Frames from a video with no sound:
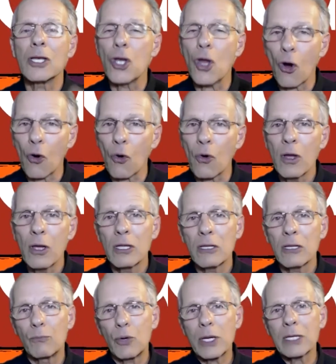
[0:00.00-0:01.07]
No,
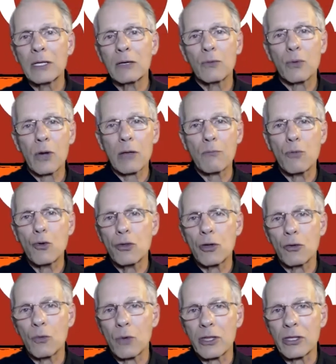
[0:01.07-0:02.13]
you bring the
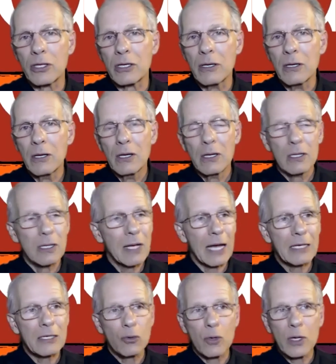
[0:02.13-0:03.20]
remudo with you. You
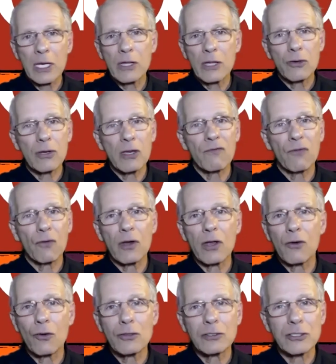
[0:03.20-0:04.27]
got 20, 30, 40
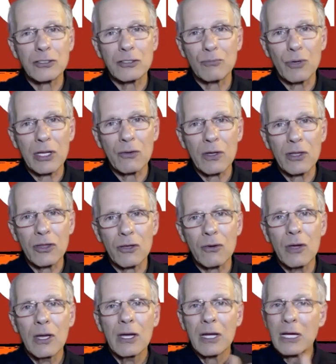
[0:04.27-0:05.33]
horses you bring with you
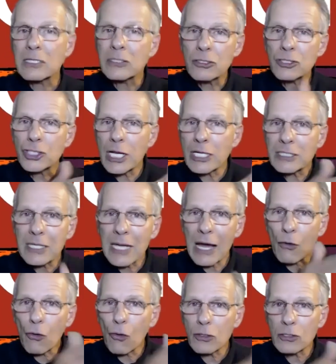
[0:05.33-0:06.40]
because you're changing
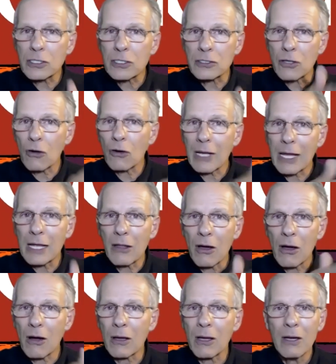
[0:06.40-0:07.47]
out horses all day
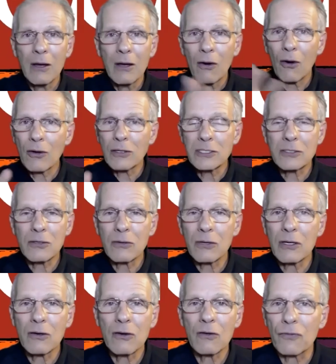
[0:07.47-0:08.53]
long. Horse is only
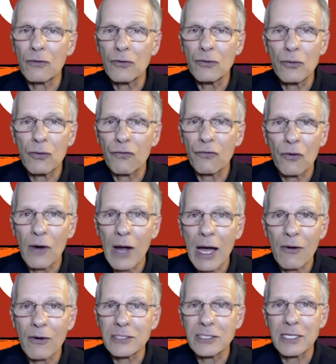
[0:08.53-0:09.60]
good for 2 to 4
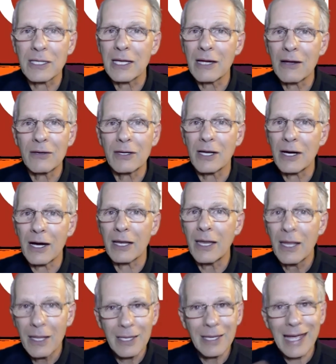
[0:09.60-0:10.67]
hours, and they're done.
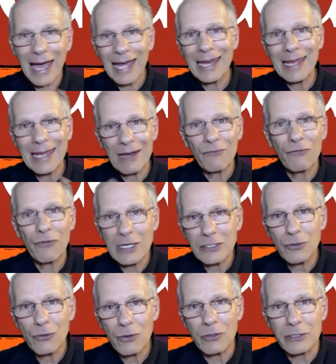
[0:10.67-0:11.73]
You got to get a fresh
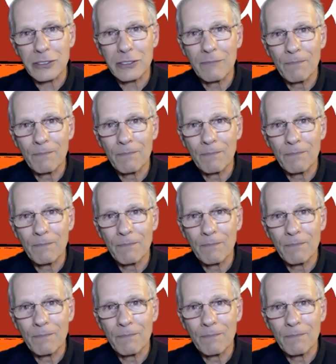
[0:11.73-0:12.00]
horse.